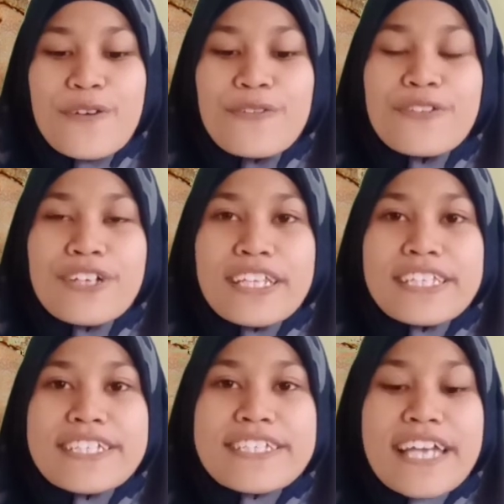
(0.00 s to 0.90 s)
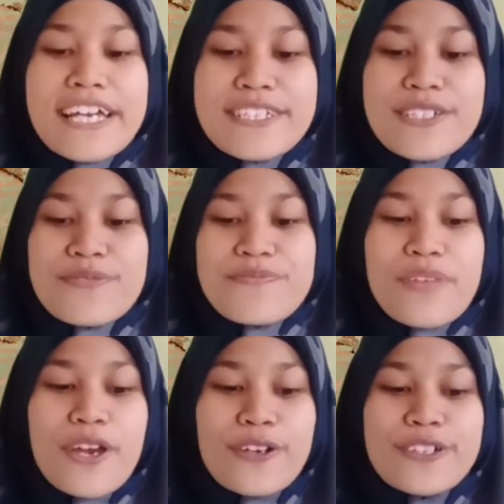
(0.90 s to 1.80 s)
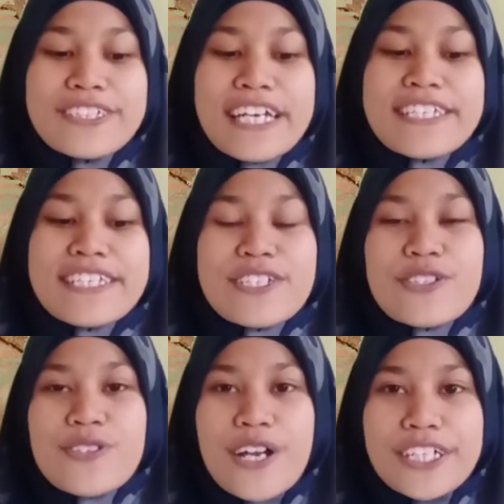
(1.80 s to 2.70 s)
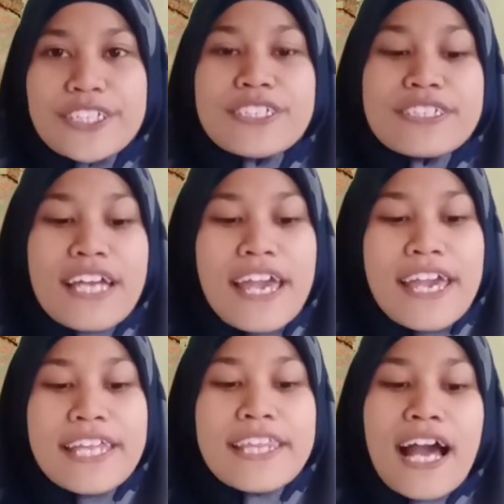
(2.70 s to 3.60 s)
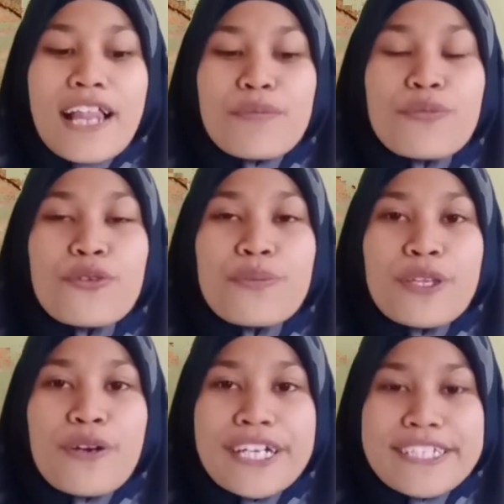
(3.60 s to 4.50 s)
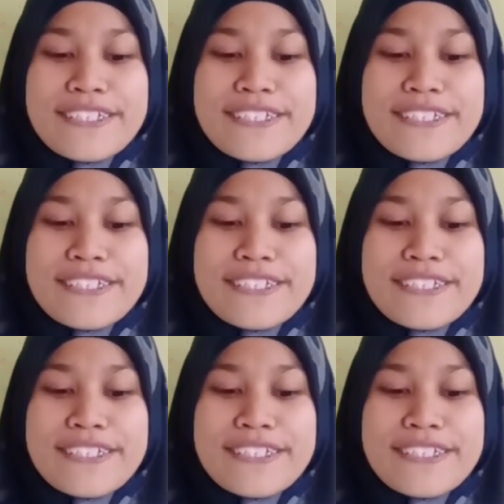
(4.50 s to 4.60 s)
while the seeds contain starch and albuminoid.